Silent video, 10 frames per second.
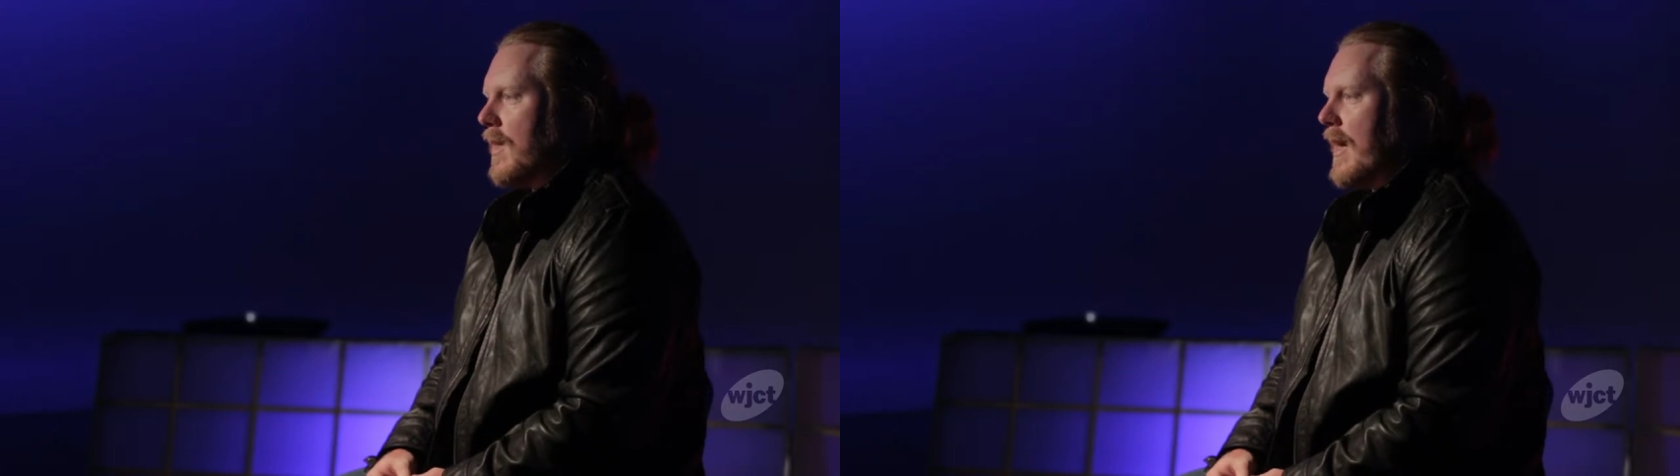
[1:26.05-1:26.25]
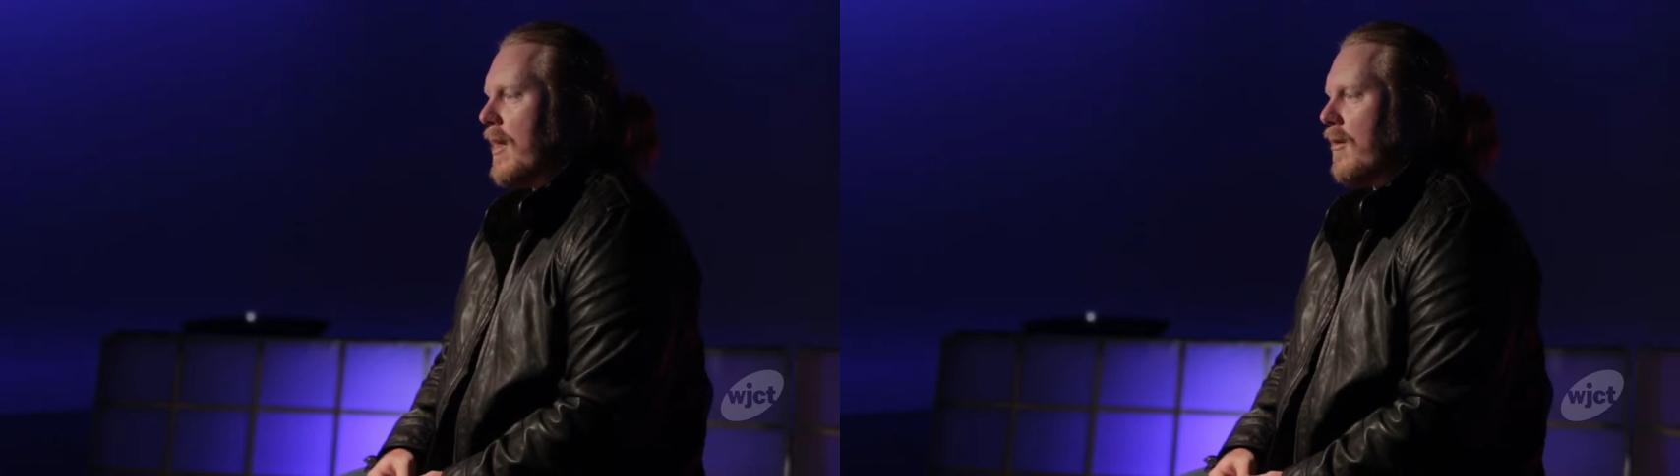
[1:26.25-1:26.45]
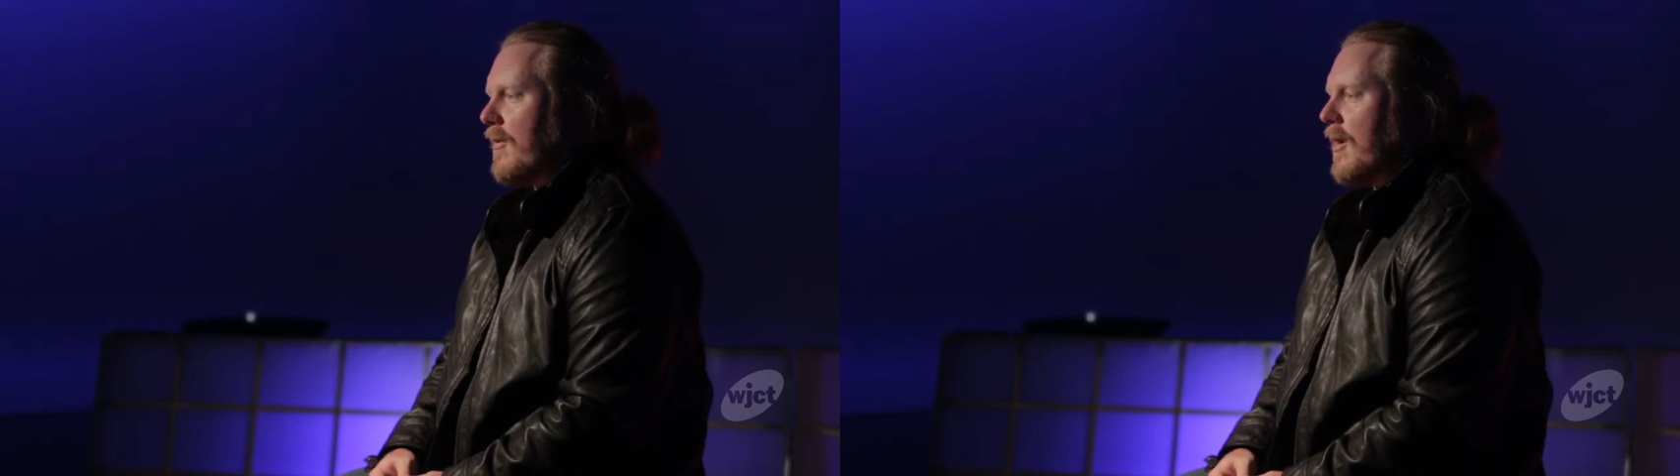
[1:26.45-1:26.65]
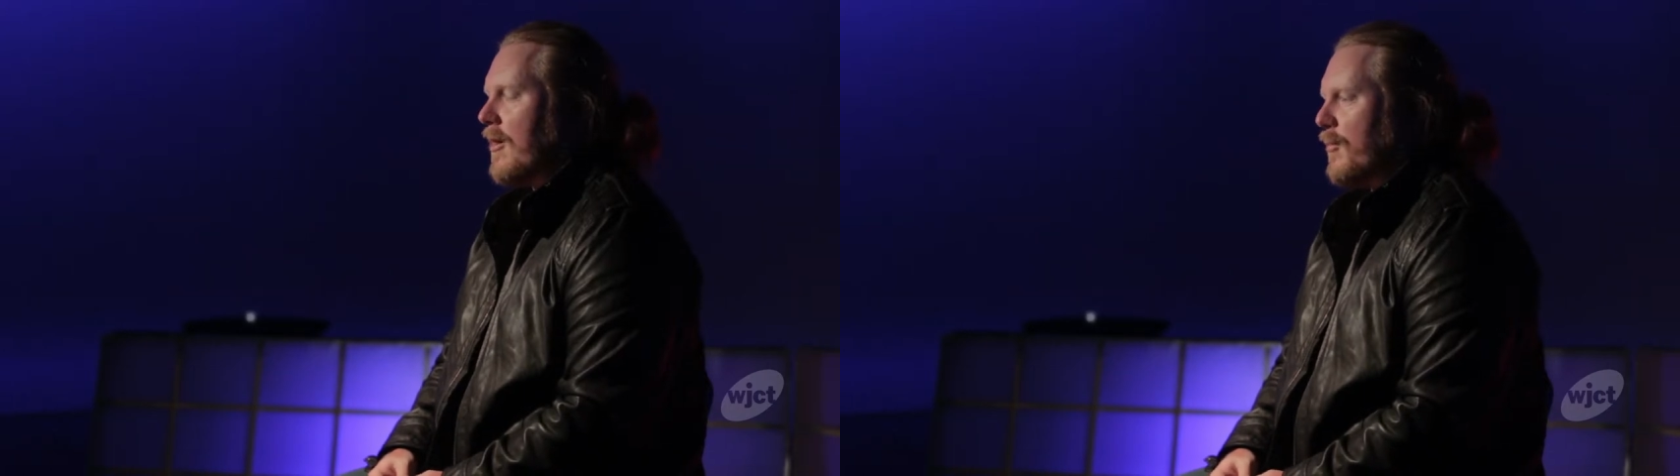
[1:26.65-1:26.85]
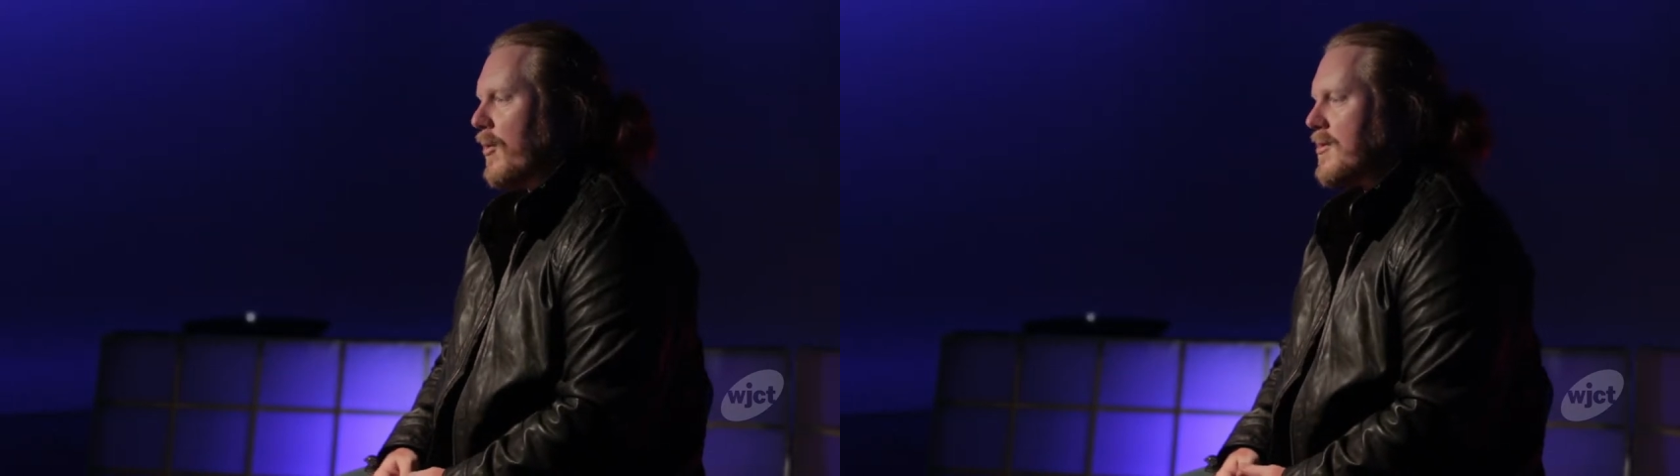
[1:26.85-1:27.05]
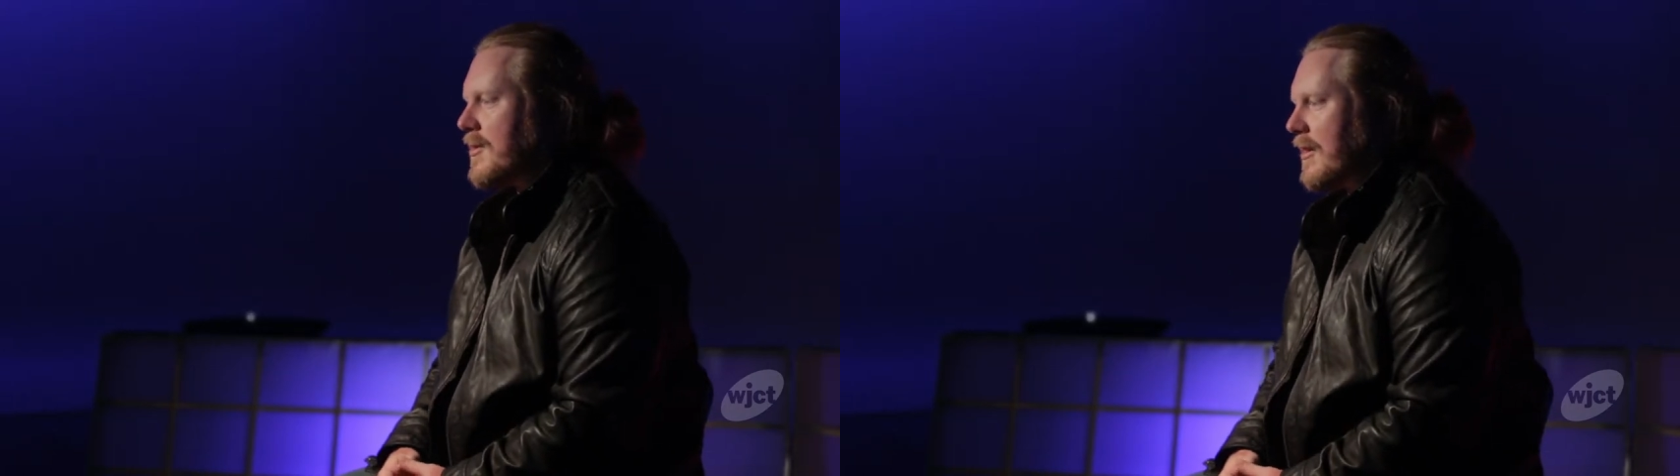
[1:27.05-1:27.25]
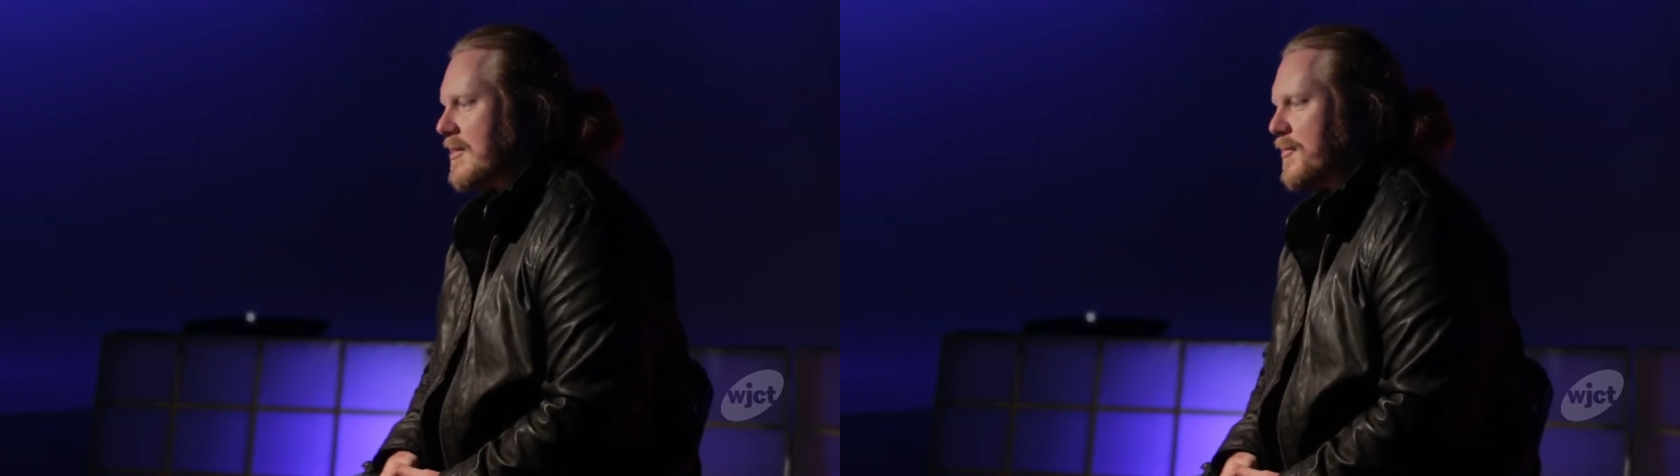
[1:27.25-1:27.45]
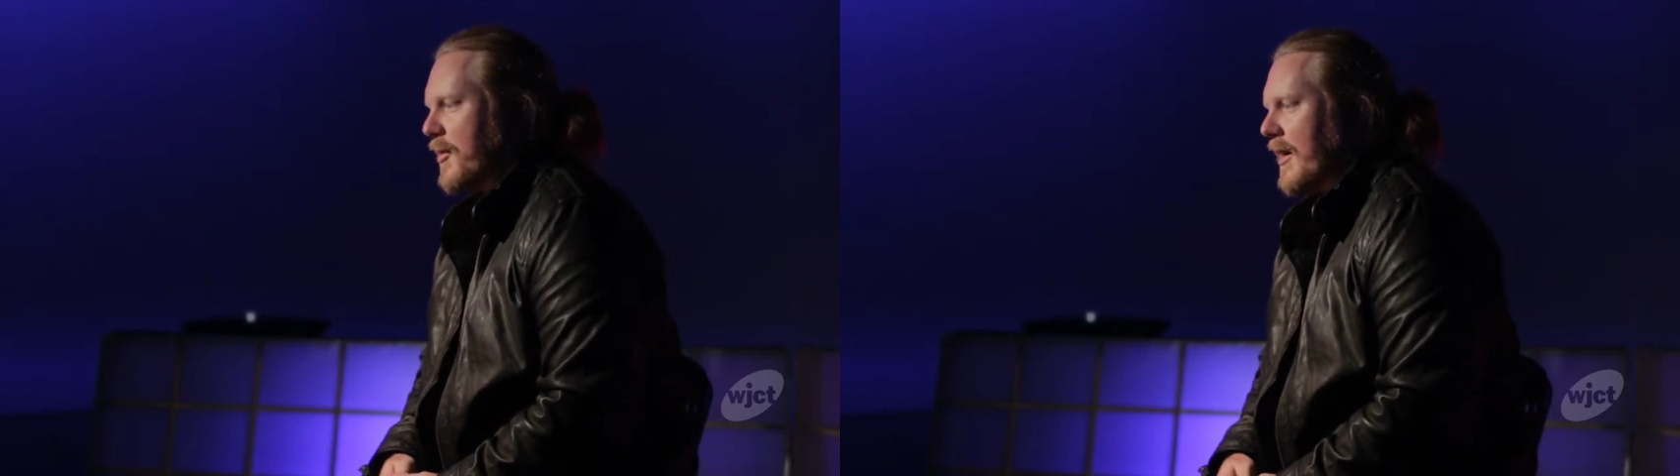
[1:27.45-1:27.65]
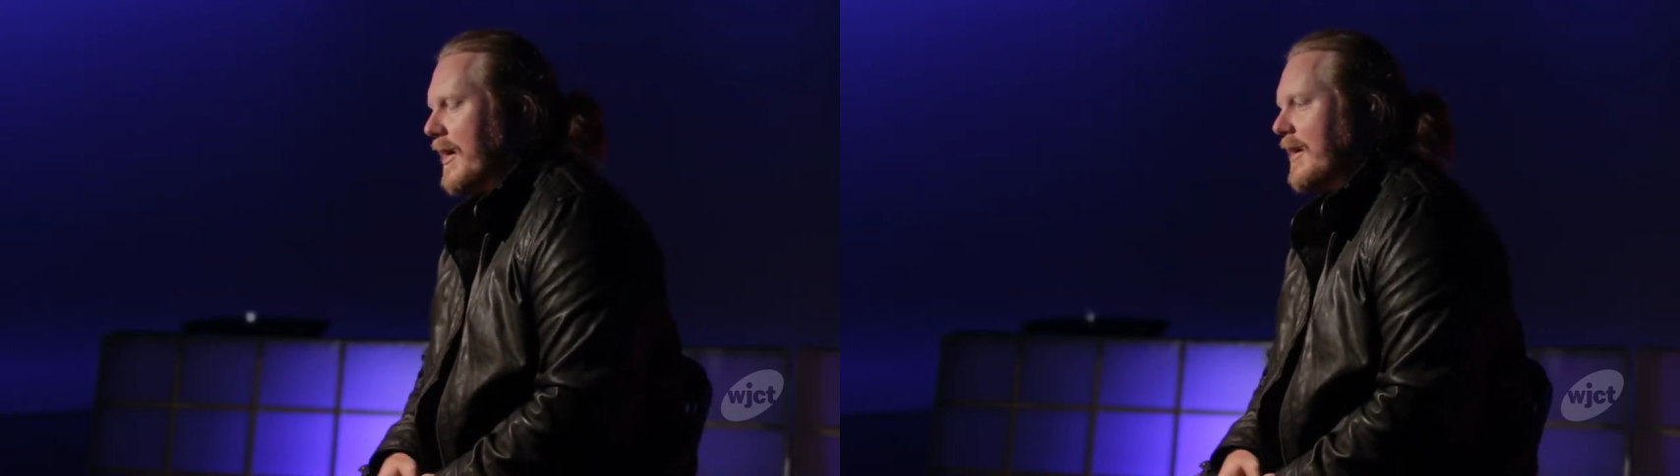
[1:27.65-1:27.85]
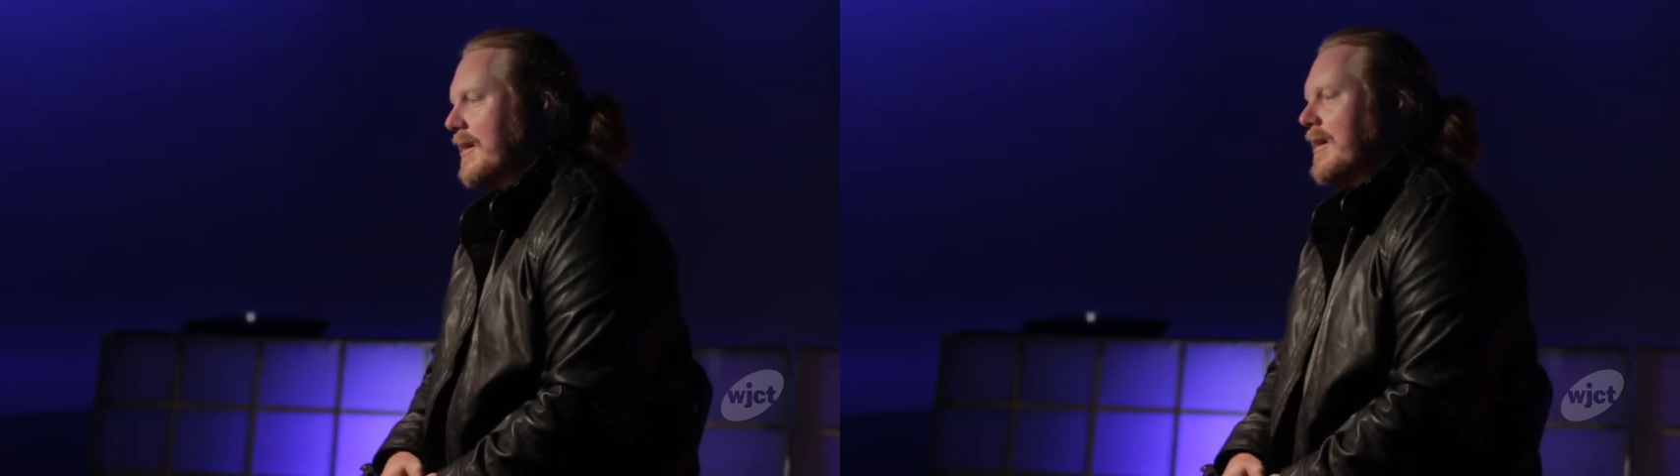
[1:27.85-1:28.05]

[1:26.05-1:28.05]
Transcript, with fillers: I had over 100 portraits on display,